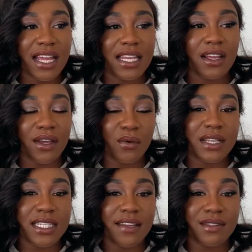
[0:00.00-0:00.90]
It always
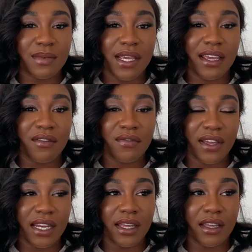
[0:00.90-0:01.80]
leaves me
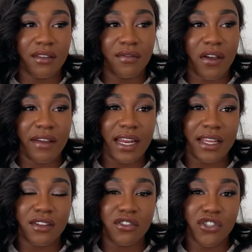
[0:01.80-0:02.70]
feeling very like
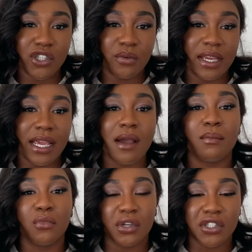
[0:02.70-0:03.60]
dewy,
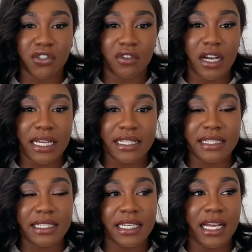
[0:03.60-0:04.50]

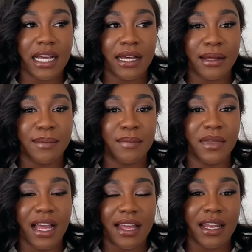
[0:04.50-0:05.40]
moisturized, and
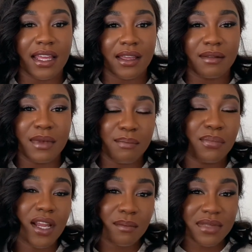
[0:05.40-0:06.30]
like it
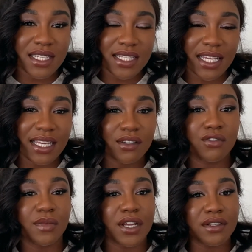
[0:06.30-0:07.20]
plumps the skin almost.